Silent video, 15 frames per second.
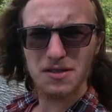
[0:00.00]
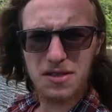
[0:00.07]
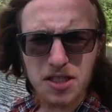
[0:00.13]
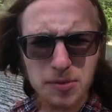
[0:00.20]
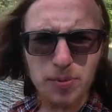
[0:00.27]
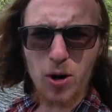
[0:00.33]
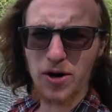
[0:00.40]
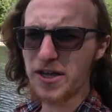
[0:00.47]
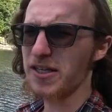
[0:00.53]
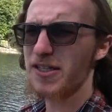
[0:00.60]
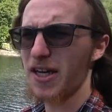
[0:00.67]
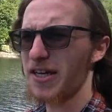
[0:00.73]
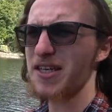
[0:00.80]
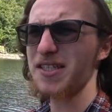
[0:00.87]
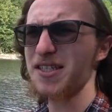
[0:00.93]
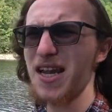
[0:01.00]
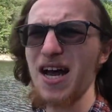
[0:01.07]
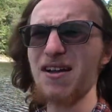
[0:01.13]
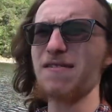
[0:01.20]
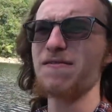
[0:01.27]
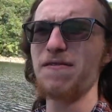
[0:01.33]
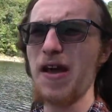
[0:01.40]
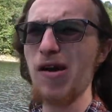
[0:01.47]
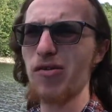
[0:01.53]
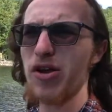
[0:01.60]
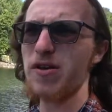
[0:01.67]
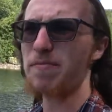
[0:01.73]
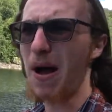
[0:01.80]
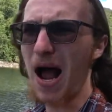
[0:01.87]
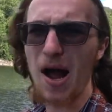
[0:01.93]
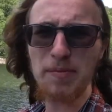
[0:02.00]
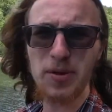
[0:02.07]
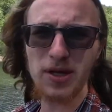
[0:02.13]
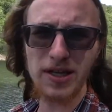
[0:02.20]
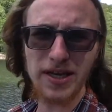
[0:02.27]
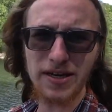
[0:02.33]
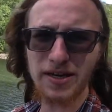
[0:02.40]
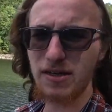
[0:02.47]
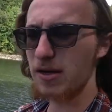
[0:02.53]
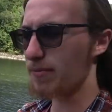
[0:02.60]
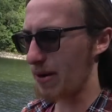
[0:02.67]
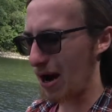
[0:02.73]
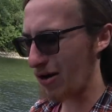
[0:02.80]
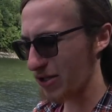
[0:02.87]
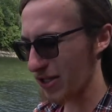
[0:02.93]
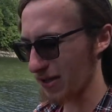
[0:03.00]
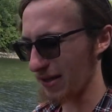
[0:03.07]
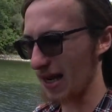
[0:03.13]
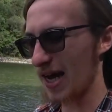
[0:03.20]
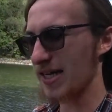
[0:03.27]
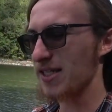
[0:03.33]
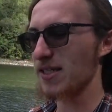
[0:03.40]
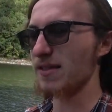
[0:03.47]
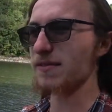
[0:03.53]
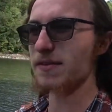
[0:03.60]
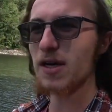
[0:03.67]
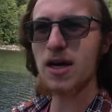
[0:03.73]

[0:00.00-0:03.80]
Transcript: This part of Kentucky is not very populated compared to the likes of